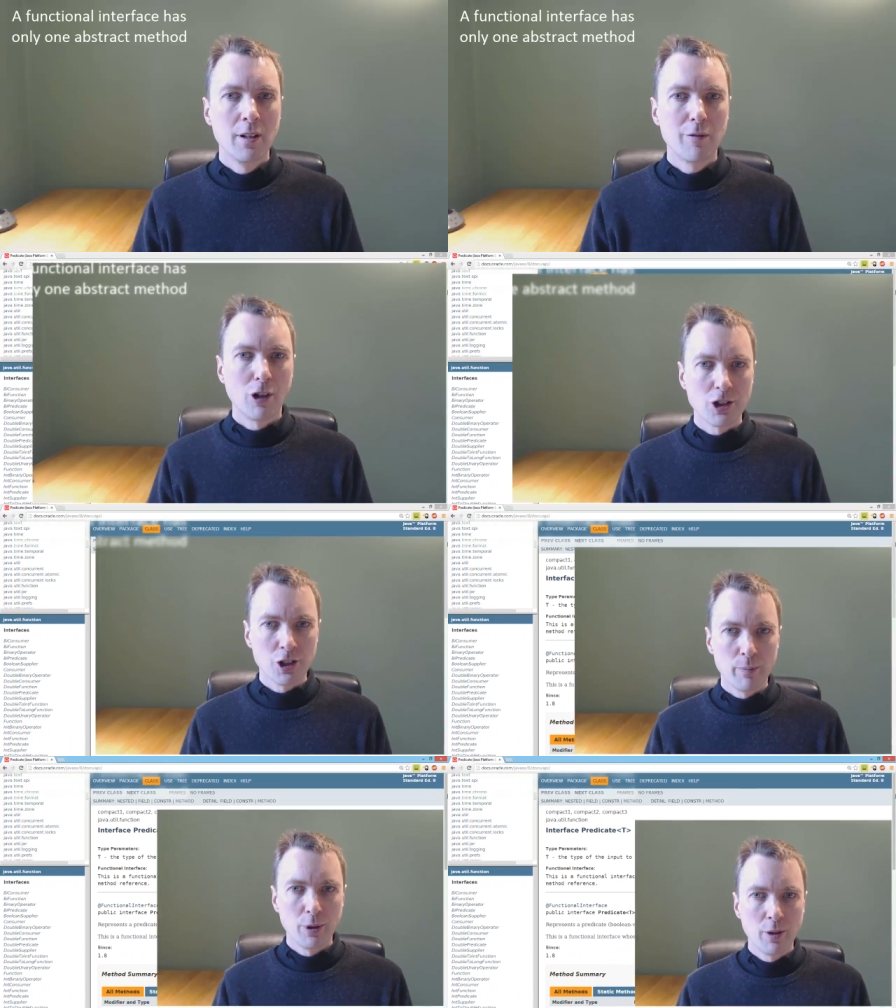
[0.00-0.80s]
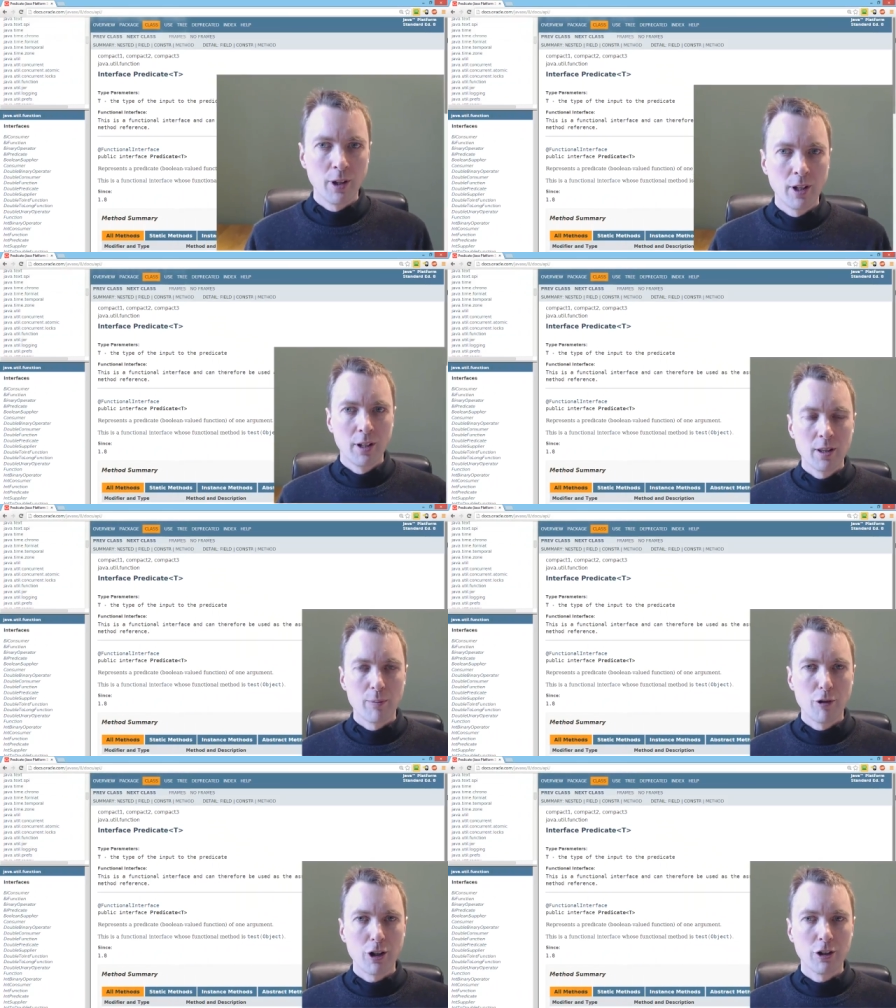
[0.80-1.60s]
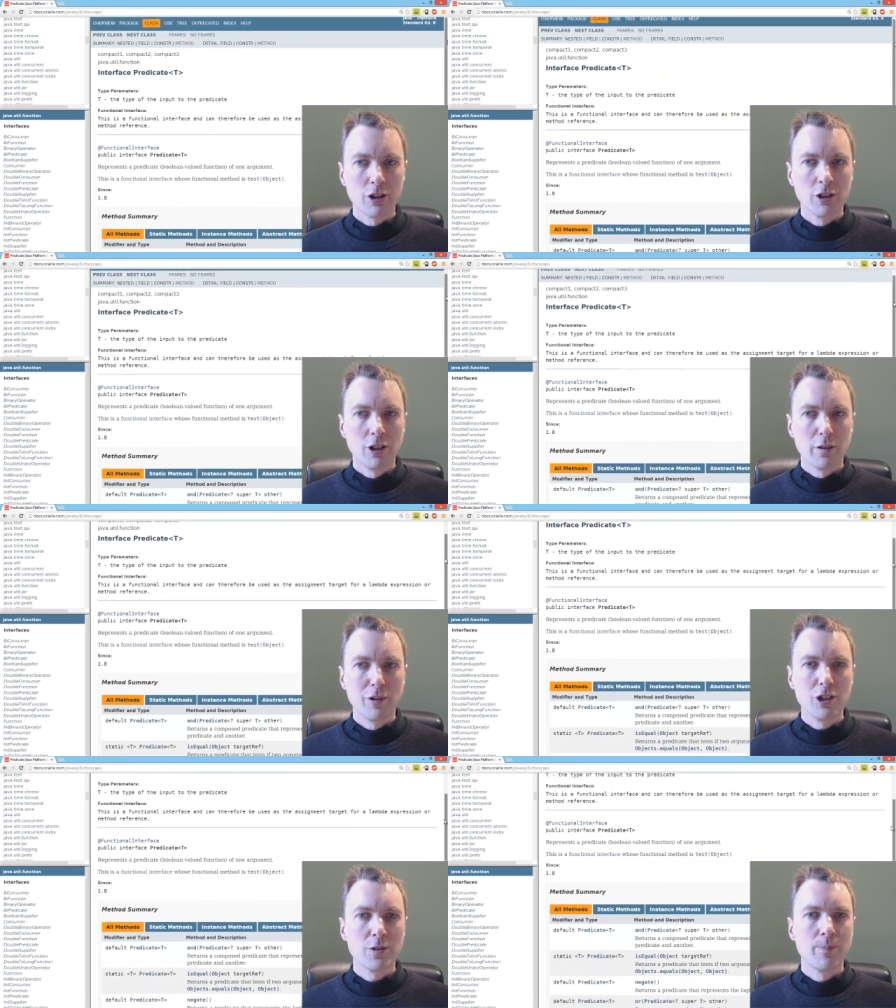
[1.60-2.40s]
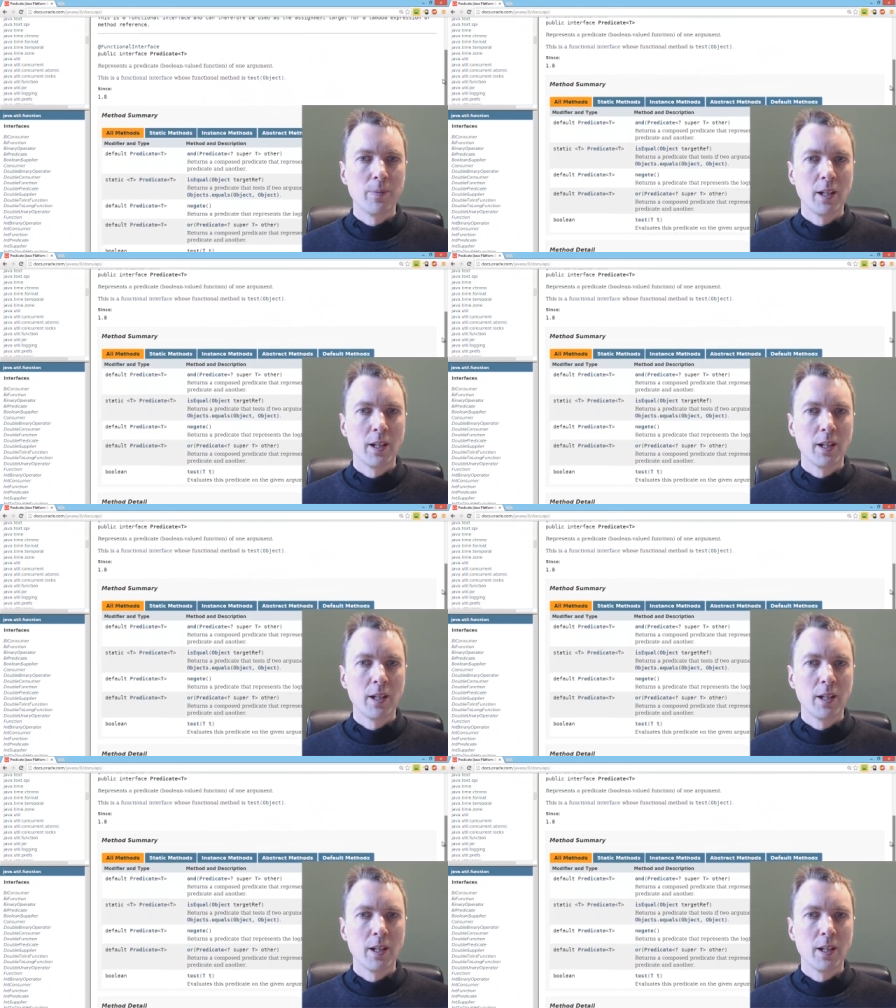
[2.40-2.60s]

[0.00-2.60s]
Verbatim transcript: For example, the predicate interface